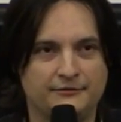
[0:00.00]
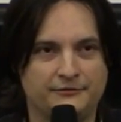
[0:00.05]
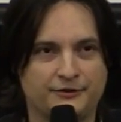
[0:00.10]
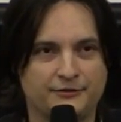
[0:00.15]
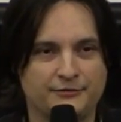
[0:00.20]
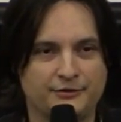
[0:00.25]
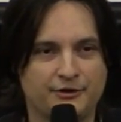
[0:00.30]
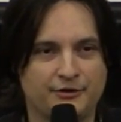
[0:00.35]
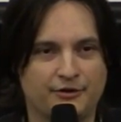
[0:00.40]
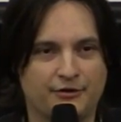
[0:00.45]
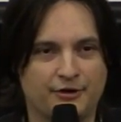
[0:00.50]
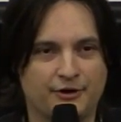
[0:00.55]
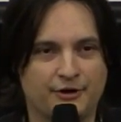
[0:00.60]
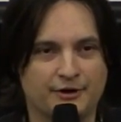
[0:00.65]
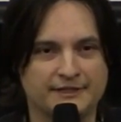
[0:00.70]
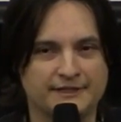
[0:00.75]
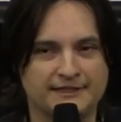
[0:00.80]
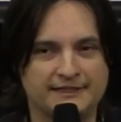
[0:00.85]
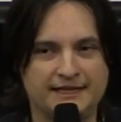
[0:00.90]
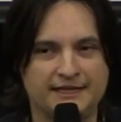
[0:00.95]
for
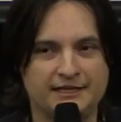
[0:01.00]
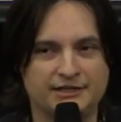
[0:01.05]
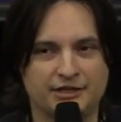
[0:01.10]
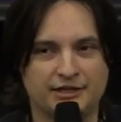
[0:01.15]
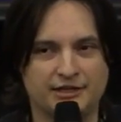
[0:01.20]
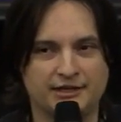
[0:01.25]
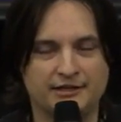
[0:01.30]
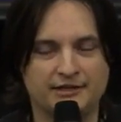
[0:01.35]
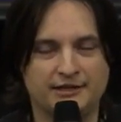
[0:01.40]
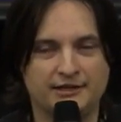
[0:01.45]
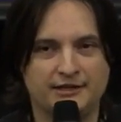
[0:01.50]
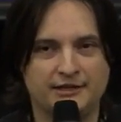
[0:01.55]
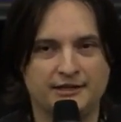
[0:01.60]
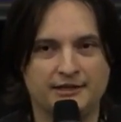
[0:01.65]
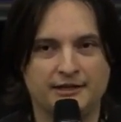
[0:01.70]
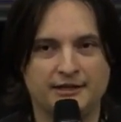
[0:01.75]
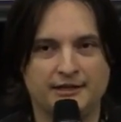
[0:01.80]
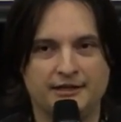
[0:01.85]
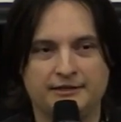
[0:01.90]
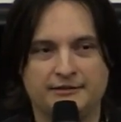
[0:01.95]
your decision,
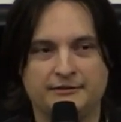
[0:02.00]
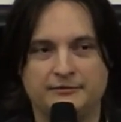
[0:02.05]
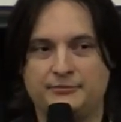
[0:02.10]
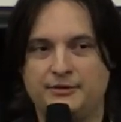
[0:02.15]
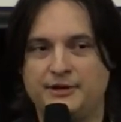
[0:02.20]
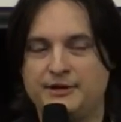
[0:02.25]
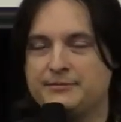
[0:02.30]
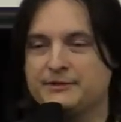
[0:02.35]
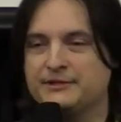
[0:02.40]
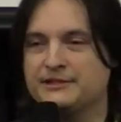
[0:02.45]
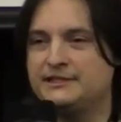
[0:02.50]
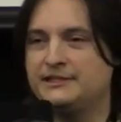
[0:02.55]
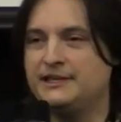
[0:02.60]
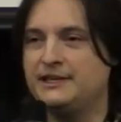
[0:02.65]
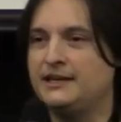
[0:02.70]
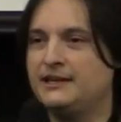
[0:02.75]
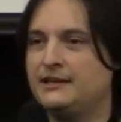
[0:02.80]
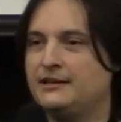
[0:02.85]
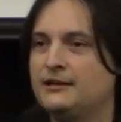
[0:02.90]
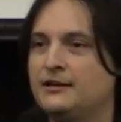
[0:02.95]
and people
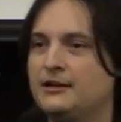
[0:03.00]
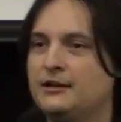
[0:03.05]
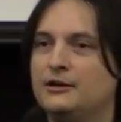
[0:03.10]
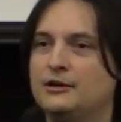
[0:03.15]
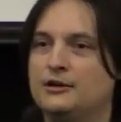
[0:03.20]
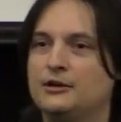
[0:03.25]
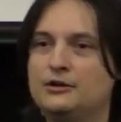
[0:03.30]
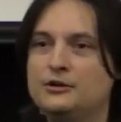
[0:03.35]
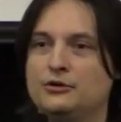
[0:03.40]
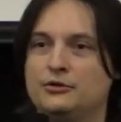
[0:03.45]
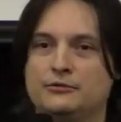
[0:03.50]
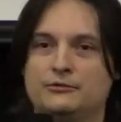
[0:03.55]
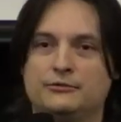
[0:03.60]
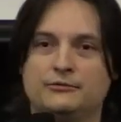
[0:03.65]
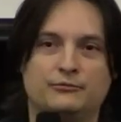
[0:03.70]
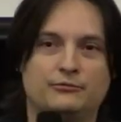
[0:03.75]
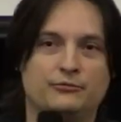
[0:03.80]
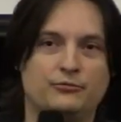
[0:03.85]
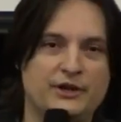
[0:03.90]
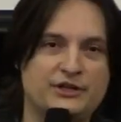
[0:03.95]
see
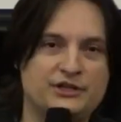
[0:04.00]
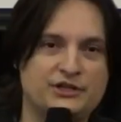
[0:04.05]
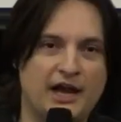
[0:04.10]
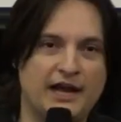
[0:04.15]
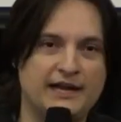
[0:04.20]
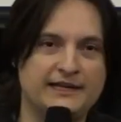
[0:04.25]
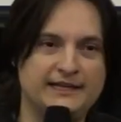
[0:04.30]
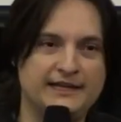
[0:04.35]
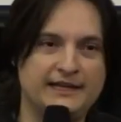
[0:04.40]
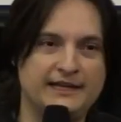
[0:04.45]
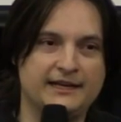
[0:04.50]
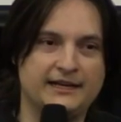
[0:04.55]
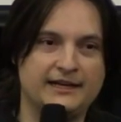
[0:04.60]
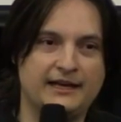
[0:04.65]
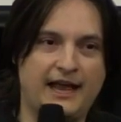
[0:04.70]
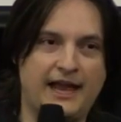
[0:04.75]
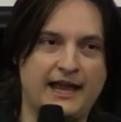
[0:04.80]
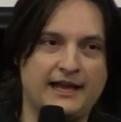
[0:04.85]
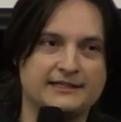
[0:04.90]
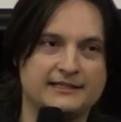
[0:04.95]
which
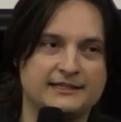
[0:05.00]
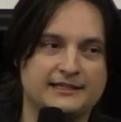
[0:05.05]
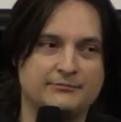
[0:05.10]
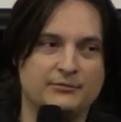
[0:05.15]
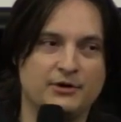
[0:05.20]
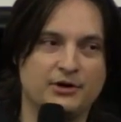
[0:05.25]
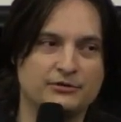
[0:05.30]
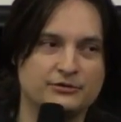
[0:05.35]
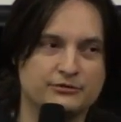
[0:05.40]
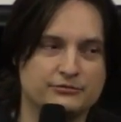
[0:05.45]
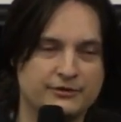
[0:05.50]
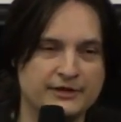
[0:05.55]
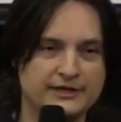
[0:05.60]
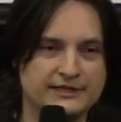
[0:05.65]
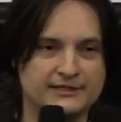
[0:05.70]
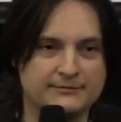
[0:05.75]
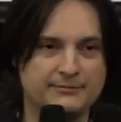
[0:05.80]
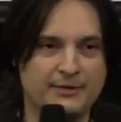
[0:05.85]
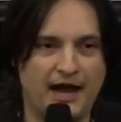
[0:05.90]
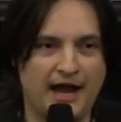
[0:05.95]
idea has the most
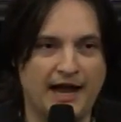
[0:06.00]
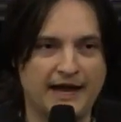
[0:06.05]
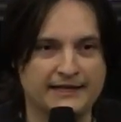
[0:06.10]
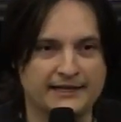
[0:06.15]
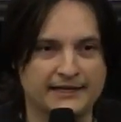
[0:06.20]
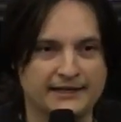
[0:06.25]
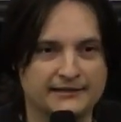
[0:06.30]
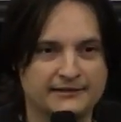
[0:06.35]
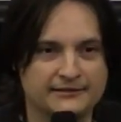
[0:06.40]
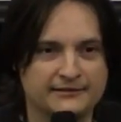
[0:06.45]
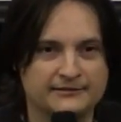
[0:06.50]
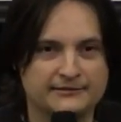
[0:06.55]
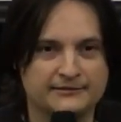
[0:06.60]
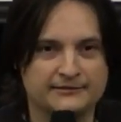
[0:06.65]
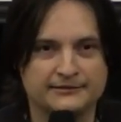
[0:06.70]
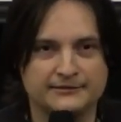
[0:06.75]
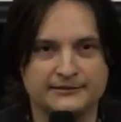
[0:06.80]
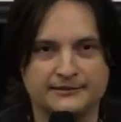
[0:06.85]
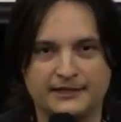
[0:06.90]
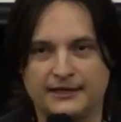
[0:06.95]
risk behind it.
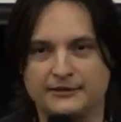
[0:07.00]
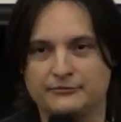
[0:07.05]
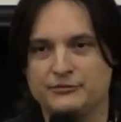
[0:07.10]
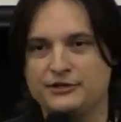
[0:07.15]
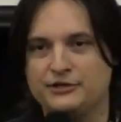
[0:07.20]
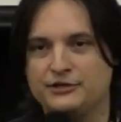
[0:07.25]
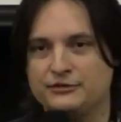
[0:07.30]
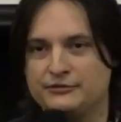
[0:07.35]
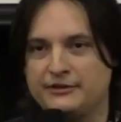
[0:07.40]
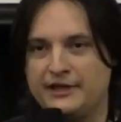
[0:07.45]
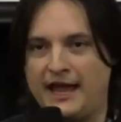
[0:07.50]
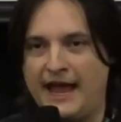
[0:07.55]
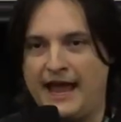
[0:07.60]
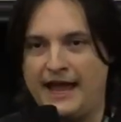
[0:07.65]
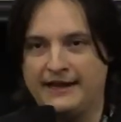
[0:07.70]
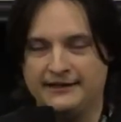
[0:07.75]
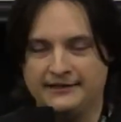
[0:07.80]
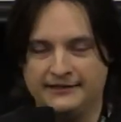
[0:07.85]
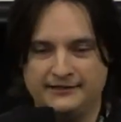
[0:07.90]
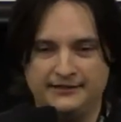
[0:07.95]
And we do
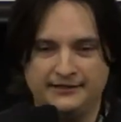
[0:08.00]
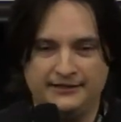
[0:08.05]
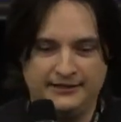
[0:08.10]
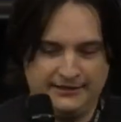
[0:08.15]
that.